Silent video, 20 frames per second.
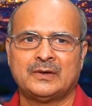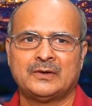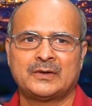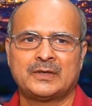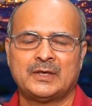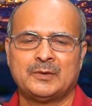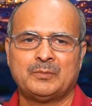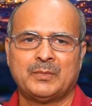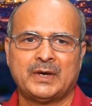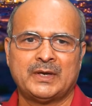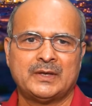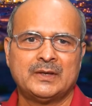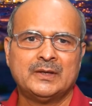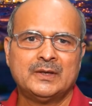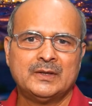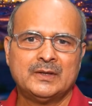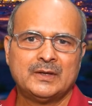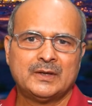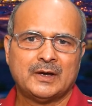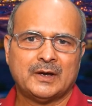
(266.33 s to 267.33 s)
uh, keep my
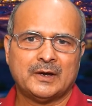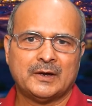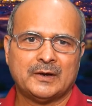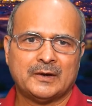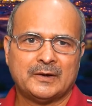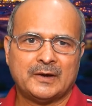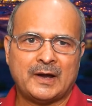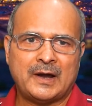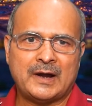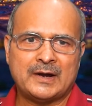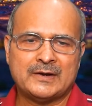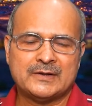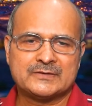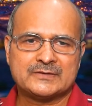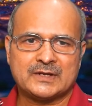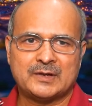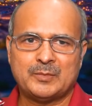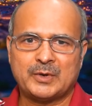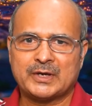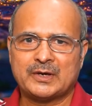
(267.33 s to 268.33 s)
uh, hard
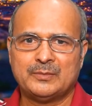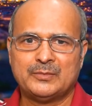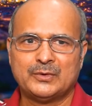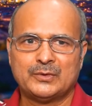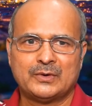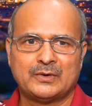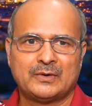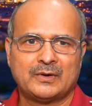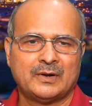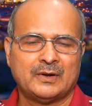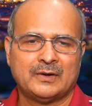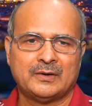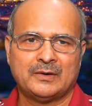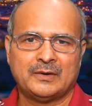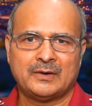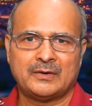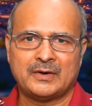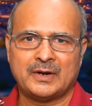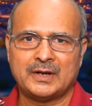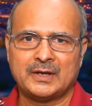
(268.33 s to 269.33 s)
disk and my computer
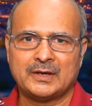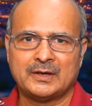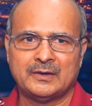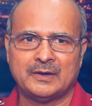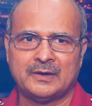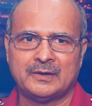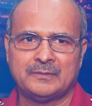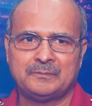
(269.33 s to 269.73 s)
running